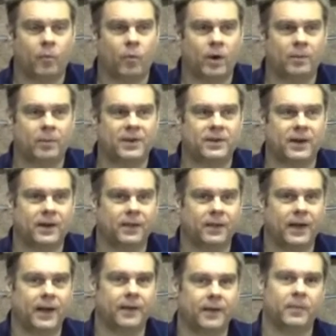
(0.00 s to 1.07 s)
What am I saying
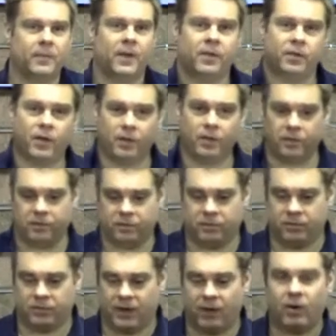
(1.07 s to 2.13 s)
there? That
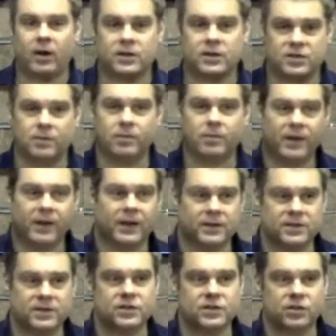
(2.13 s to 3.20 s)
there are some
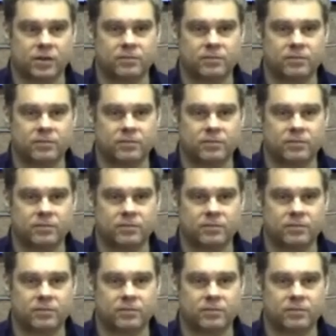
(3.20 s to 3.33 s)
things in